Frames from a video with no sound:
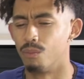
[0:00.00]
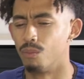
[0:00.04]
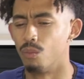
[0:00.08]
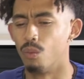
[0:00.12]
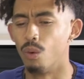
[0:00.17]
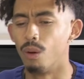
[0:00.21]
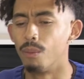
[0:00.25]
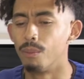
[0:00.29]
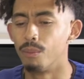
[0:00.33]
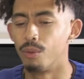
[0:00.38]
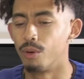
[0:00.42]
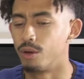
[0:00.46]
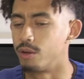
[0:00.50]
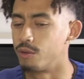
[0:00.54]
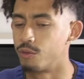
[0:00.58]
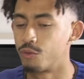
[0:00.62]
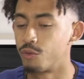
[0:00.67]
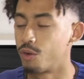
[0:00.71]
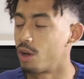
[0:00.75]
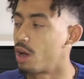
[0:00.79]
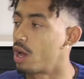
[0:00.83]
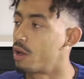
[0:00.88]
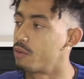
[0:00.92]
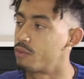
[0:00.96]

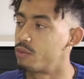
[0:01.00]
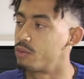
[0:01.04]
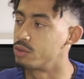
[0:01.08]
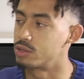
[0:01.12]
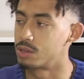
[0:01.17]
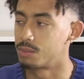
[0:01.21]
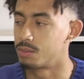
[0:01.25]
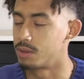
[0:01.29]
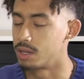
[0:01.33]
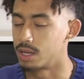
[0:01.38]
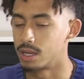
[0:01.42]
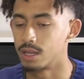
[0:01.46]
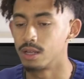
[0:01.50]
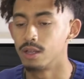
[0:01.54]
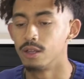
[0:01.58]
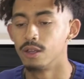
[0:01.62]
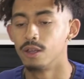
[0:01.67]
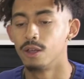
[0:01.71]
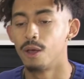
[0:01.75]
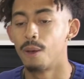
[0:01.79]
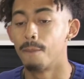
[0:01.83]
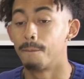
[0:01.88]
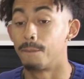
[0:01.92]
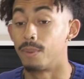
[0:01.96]
1.5 or something,
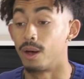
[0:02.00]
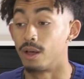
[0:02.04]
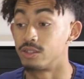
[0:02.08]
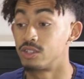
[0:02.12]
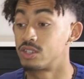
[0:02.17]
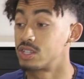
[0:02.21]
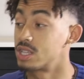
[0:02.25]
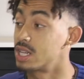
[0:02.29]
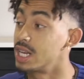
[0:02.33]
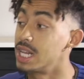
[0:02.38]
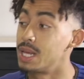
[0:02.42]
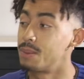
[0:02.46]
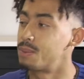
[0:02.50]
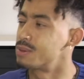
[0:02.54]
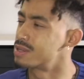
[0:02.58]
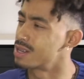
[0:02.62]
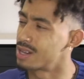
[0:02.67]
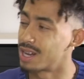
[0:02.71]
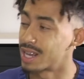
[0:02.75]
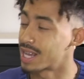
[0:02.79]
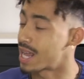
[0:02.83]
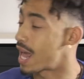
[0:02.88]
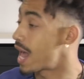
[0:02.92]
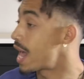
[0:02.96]
but sleep is on like